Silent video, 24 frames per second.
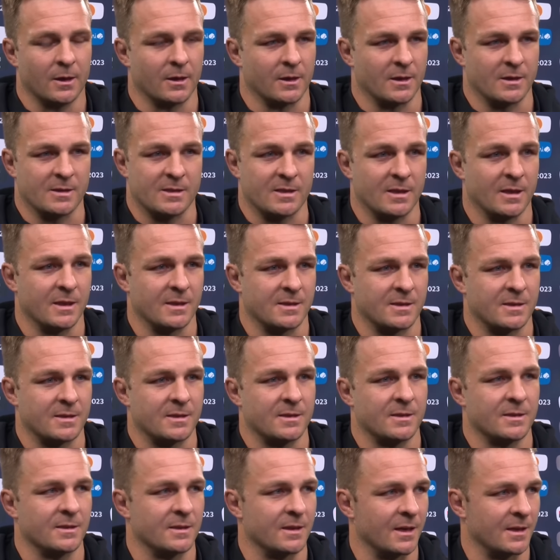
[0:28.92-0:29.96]
look,
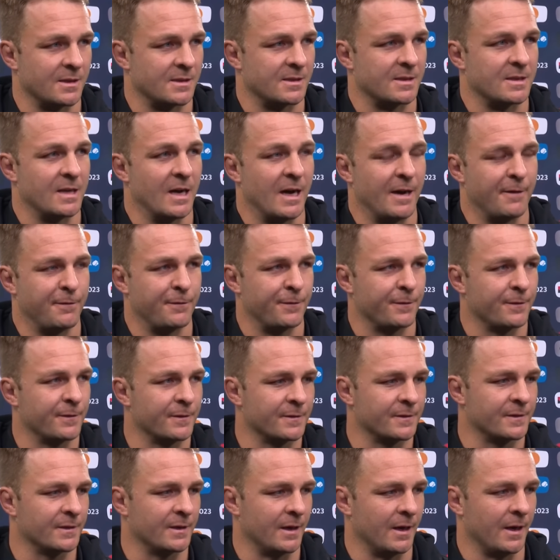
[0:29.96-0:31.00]
it's tough.
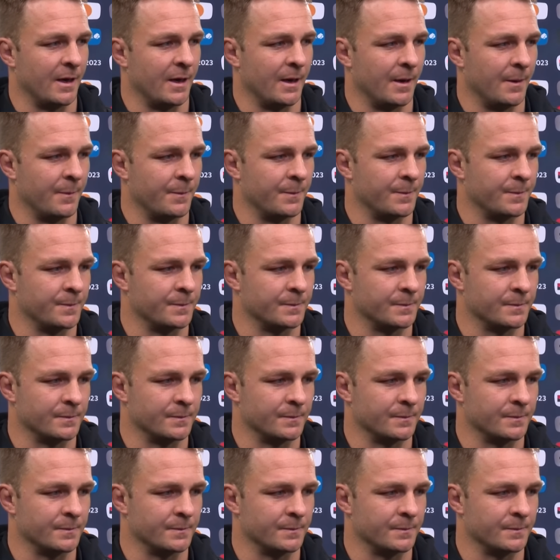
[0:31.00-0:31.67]
I'd